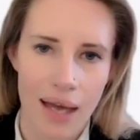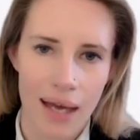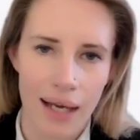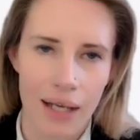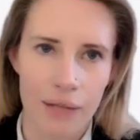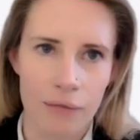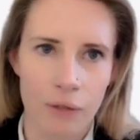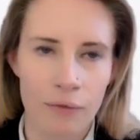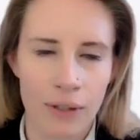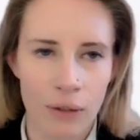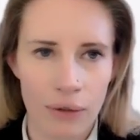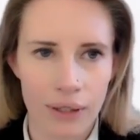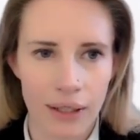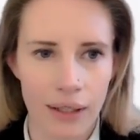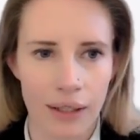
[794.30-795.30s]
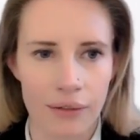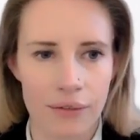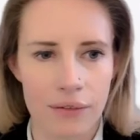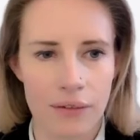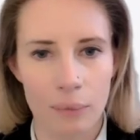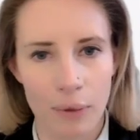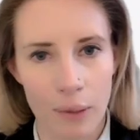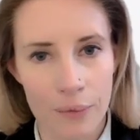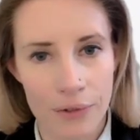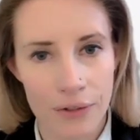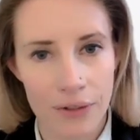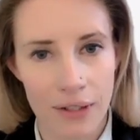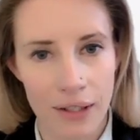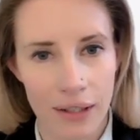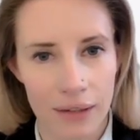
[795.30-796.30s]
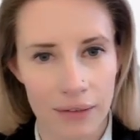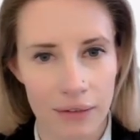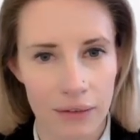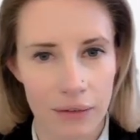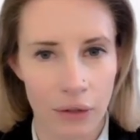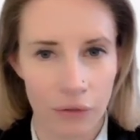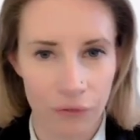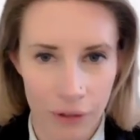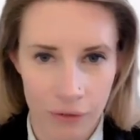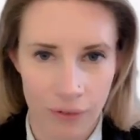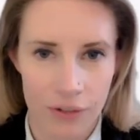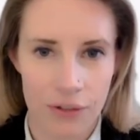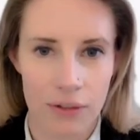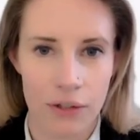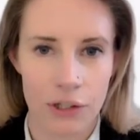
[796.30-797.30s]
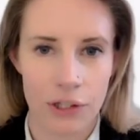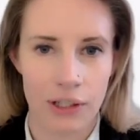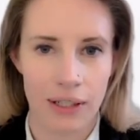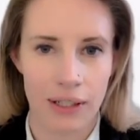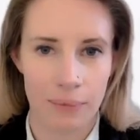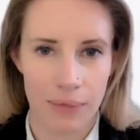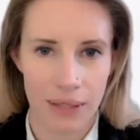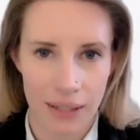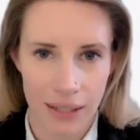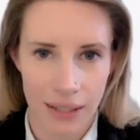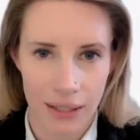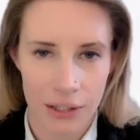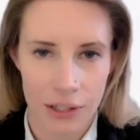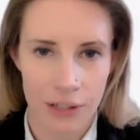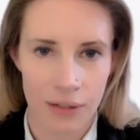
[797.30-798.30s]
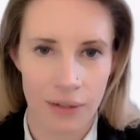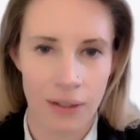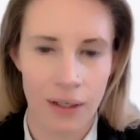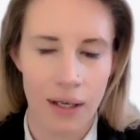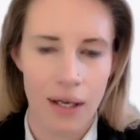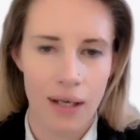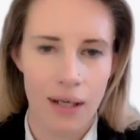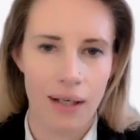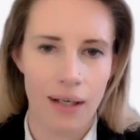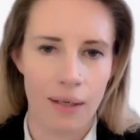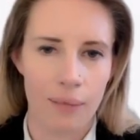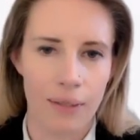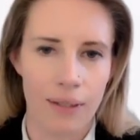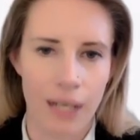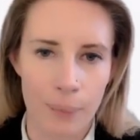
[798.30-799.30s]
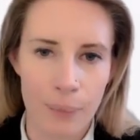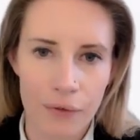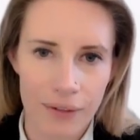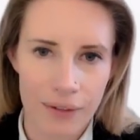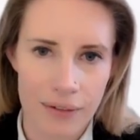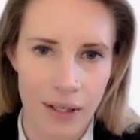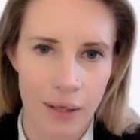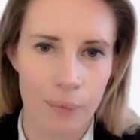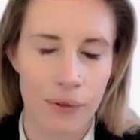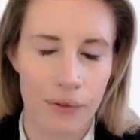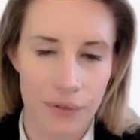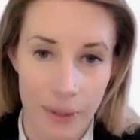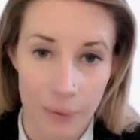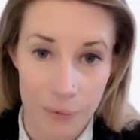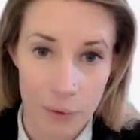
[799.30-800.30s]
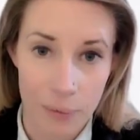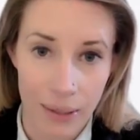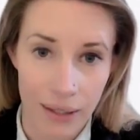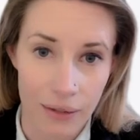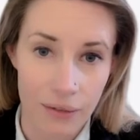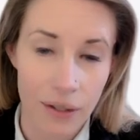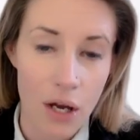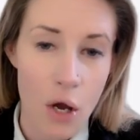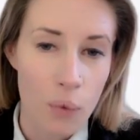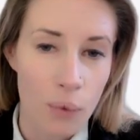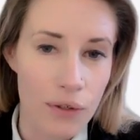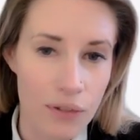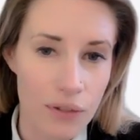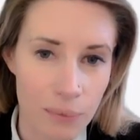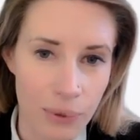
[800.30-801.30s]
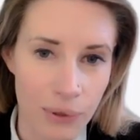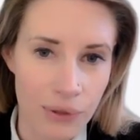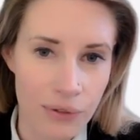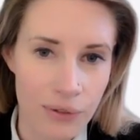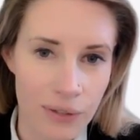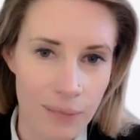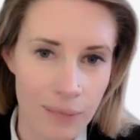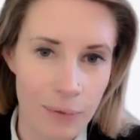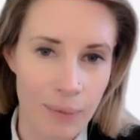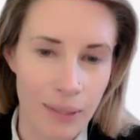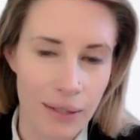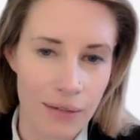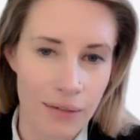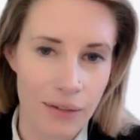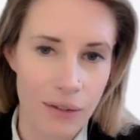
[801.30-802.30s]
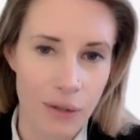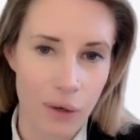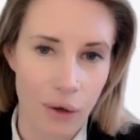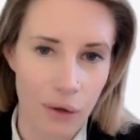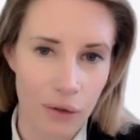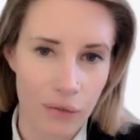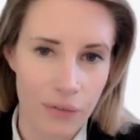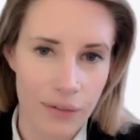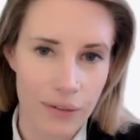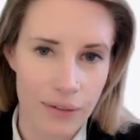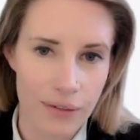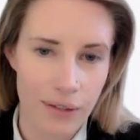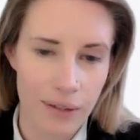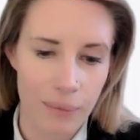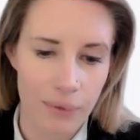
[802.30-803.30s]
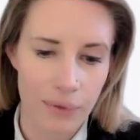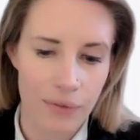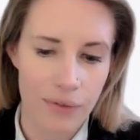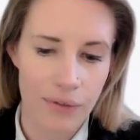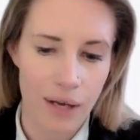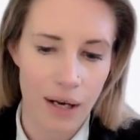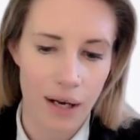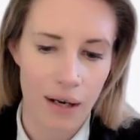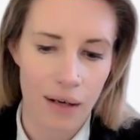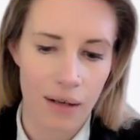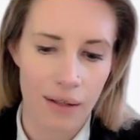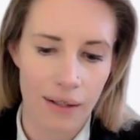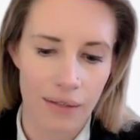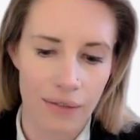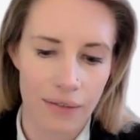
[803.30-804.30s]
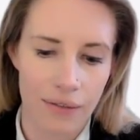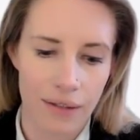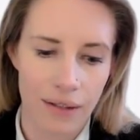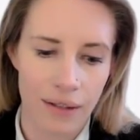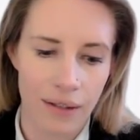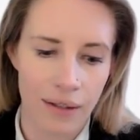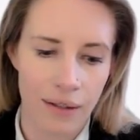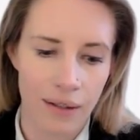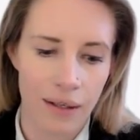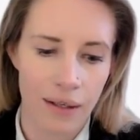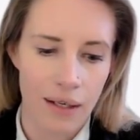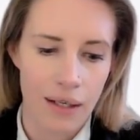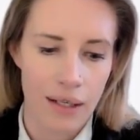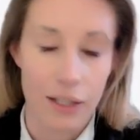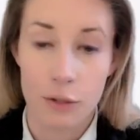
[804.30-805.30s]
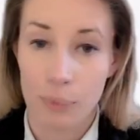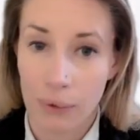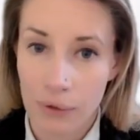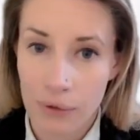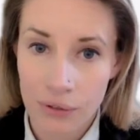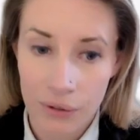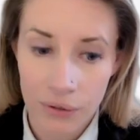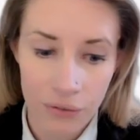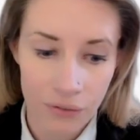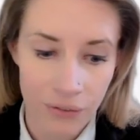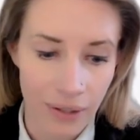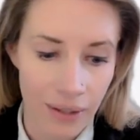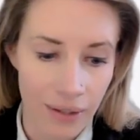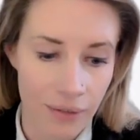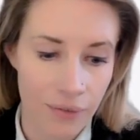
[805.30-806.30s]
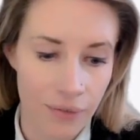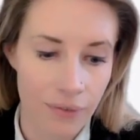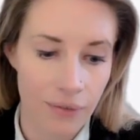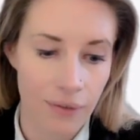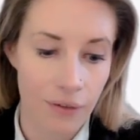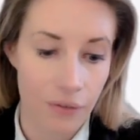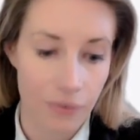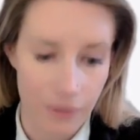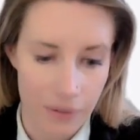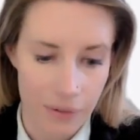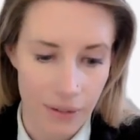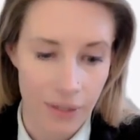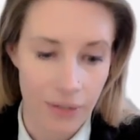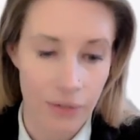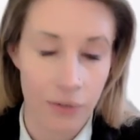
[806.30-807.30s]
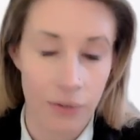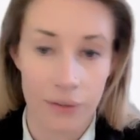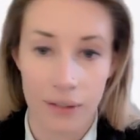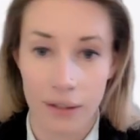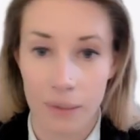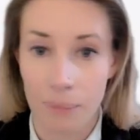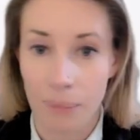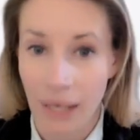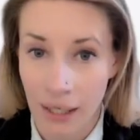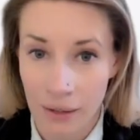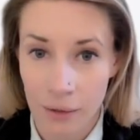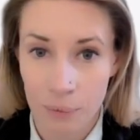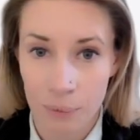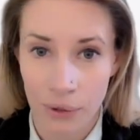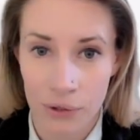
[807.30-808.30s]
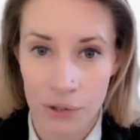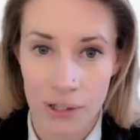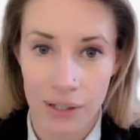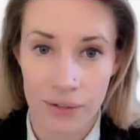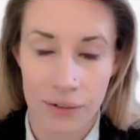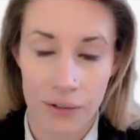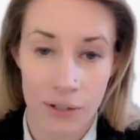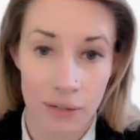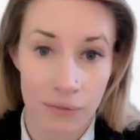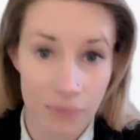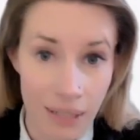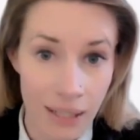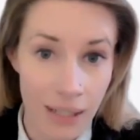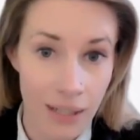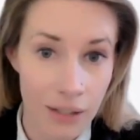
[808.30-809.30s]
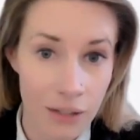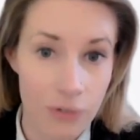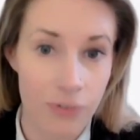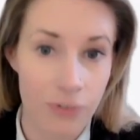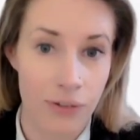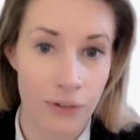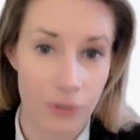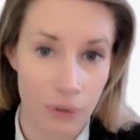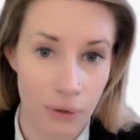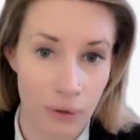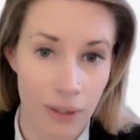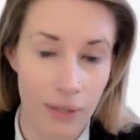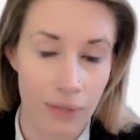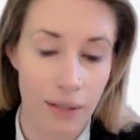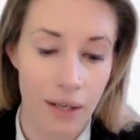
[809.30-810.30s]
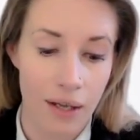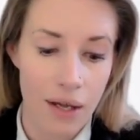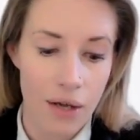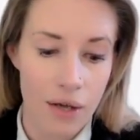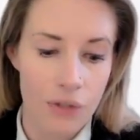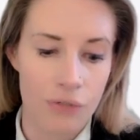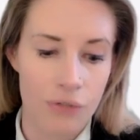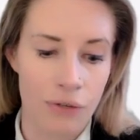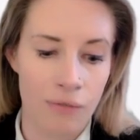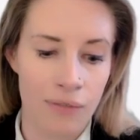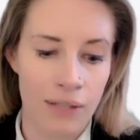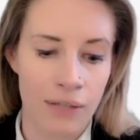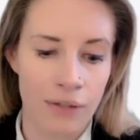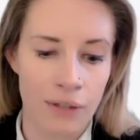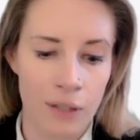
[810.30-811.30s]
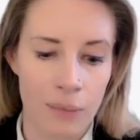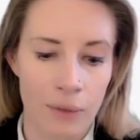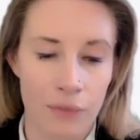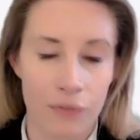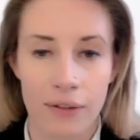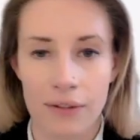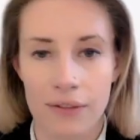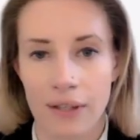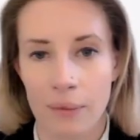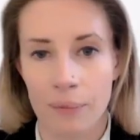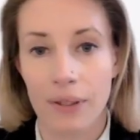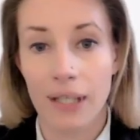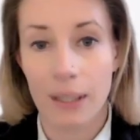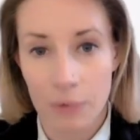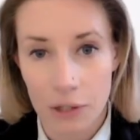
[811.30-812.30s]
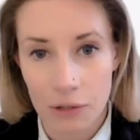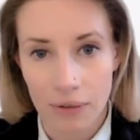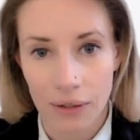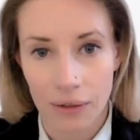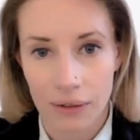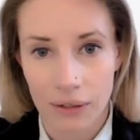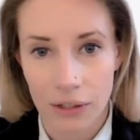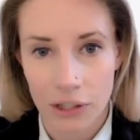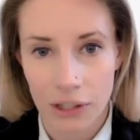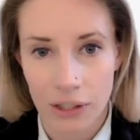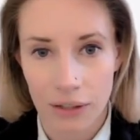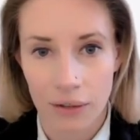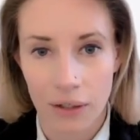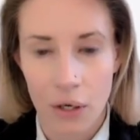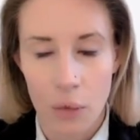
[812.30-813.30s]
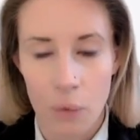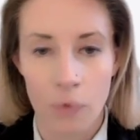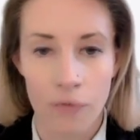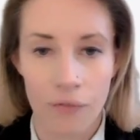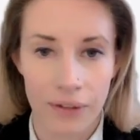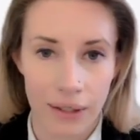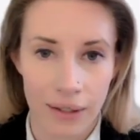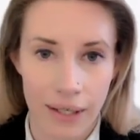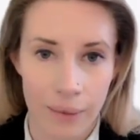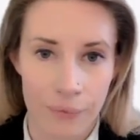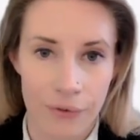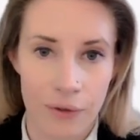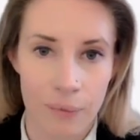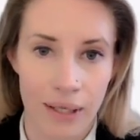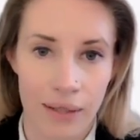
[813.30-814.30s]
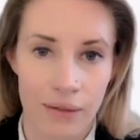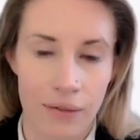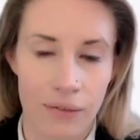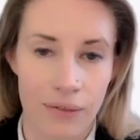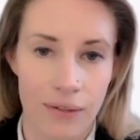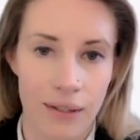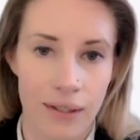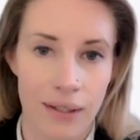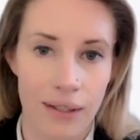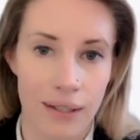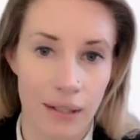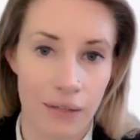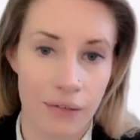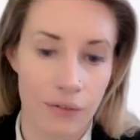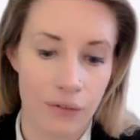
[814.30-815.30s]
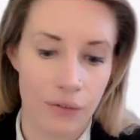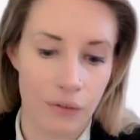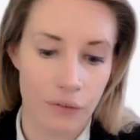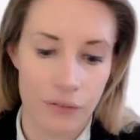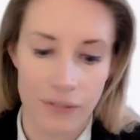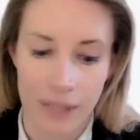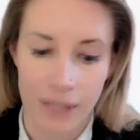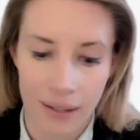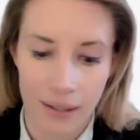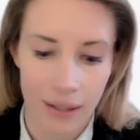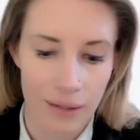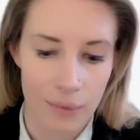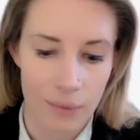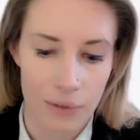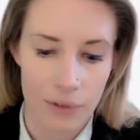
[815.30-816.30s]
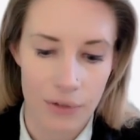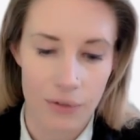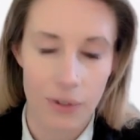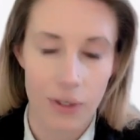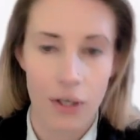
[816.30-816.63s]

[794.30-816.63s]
And when we look at diplomacy and conflict resolution and mediation, a couple of examples come to mind. What is important to keep in mind is that all of these examples are at the exploratory phase. As far as I know, there are pilot projects that are really interesting to look at. So when we talk about, for example, image recognition, one thing that comes to mind is the analysis of satellite images.